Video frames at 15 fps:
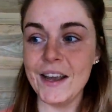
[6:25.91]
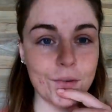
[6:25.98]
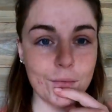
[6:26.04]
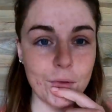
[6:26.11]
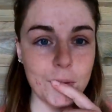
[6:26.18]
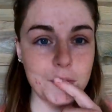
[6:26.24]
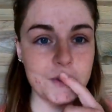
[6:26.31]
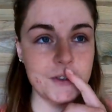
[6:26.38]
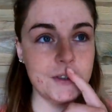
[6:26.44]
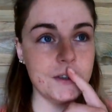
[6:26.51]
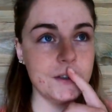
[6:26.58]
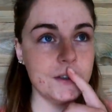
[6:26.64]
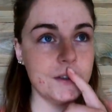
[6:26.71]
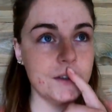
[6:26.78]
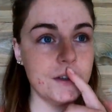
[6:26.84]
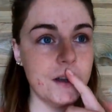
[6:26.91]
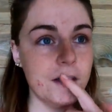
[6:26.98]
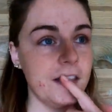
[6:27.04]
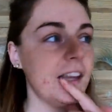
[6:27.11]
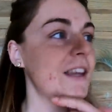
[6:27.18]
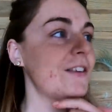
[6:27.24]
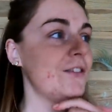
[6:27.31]
Rob's still, I
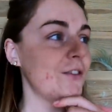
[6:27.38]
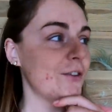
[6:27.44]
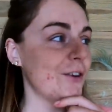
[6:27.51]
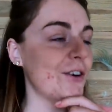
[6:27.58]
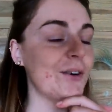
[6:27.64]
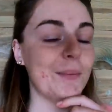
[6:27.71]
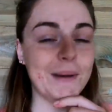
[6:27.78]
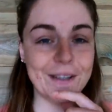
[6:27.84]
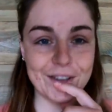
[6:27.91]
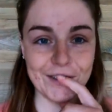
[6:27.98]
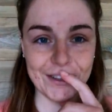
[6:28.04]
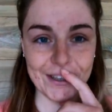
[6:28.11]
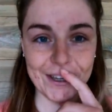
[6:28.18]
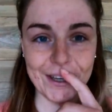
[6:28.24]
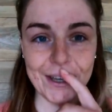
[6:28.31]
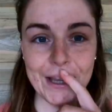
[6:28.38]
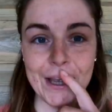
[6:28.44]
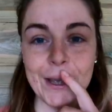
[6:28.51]
think he's just got up actually,